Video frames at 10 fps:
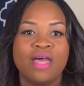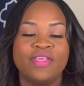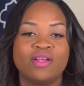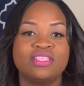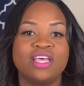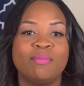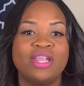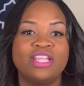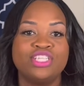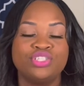There are some
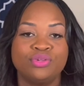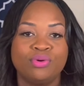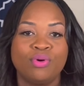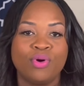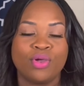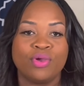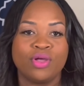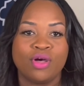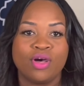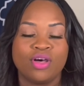additional
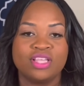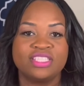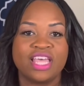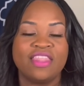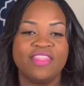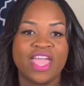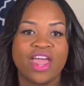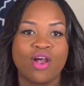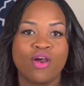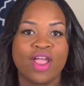ongoing costs
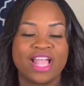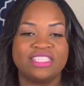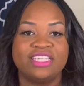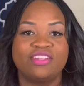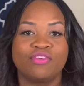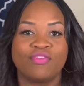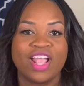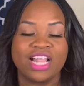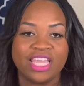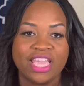that are actually
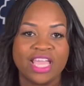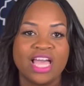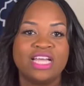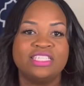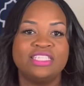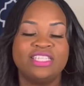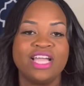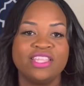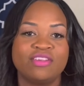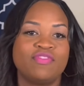directly
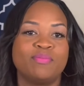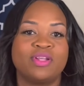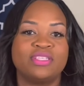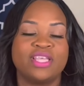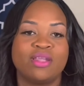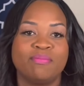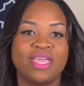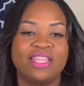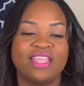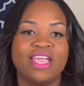deducted from your
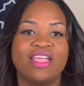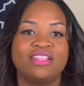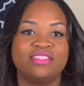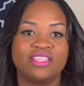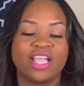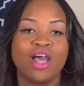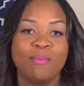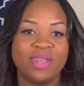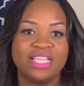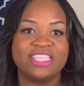settlement that the
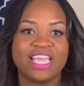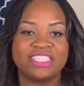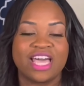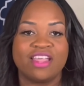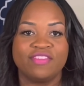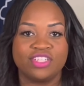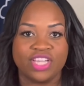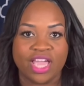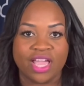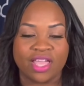company takes out of your
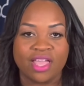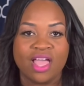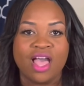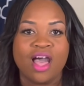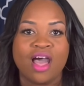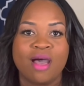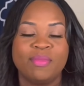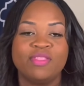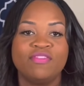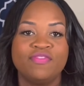check.
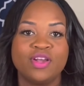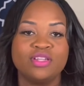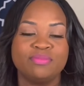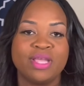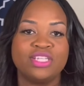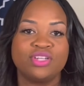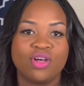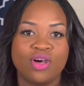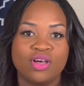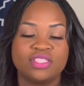Um, and the first major
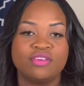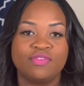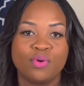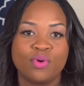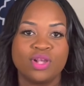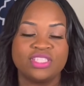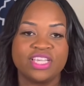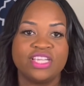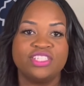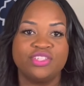cost, of course,
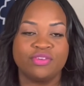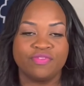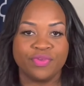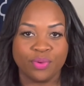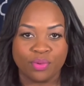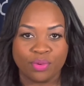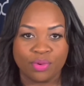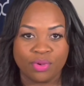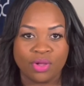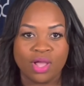is your fuel.